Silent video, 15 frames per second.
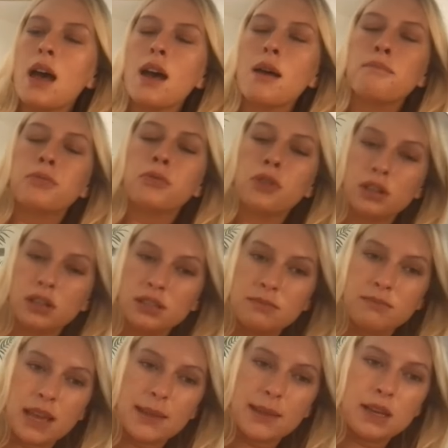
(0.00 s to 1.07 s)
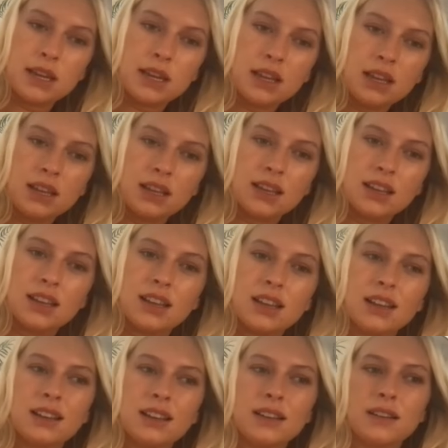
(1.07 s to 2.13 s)
Brooklyn Baby,
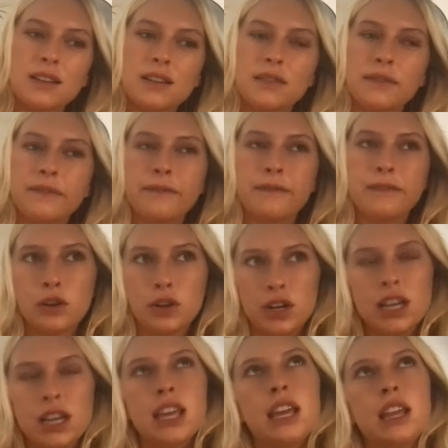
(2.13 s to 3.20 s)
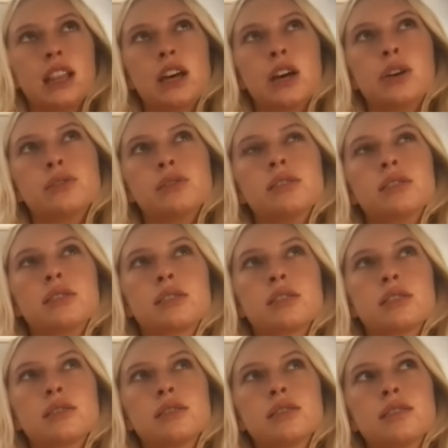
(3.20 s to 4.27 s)
Florida Kilos.
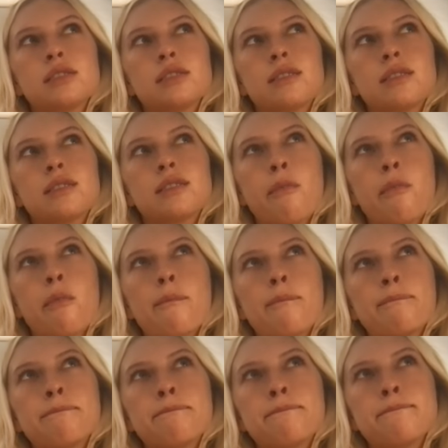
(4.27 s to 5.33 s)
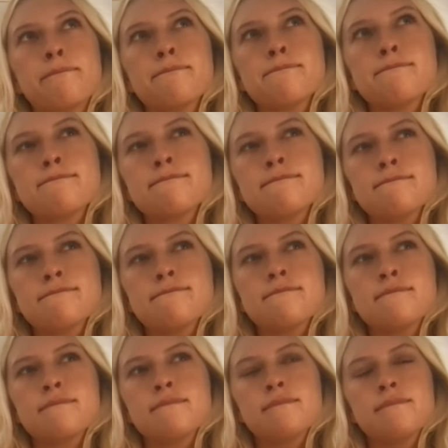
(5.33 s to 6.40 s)

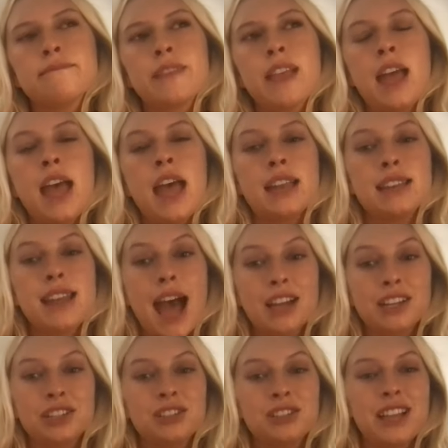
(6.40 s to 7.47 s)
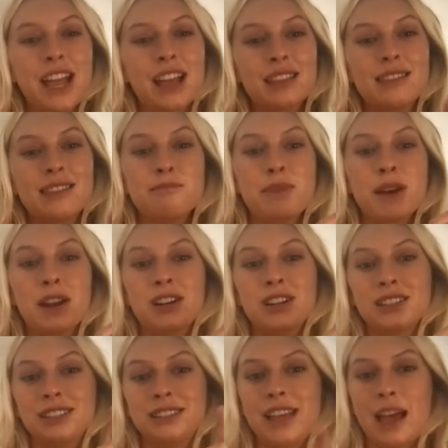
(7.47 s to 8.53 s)
Mm, national anthem, but
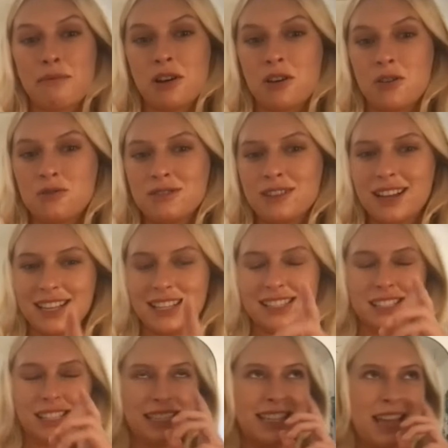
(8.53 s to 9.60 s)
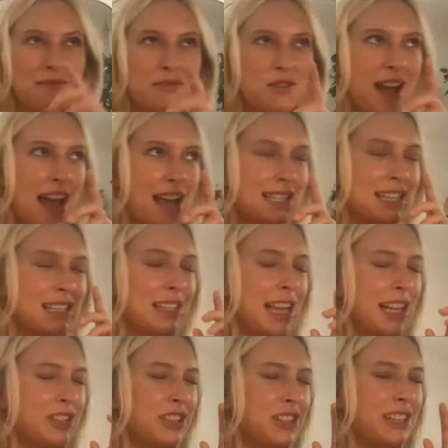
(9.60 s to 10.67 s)
her demo, because the demo has an
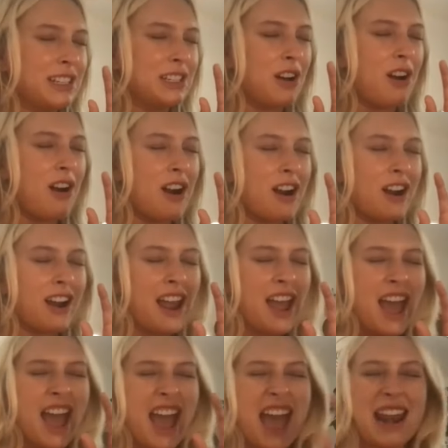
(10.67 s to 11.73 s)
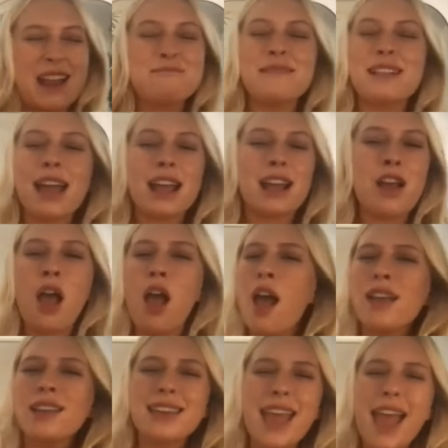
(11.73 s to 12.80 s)
electric guitar. And I'm like,
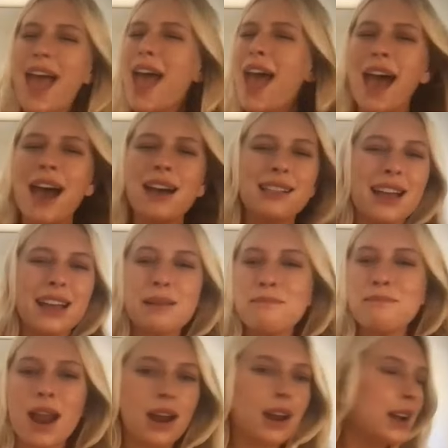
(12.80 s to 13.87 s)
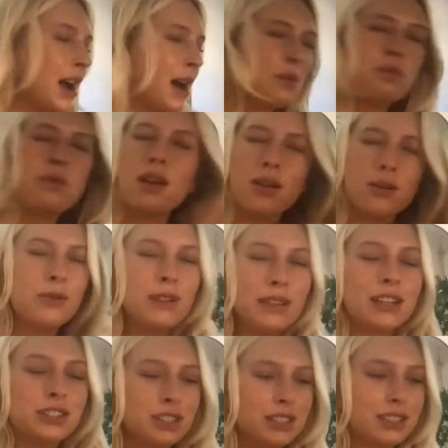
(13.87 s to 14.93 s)
yeah, like America,
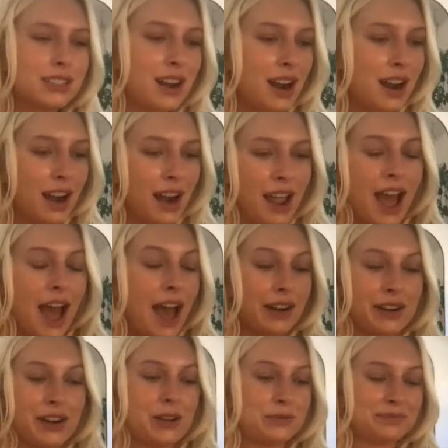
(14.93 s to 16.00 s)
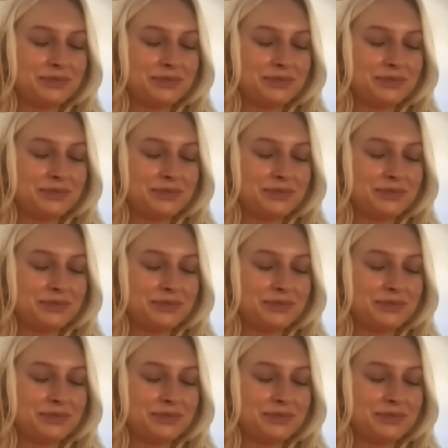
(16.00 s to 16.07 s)
electric guitar. I don't know.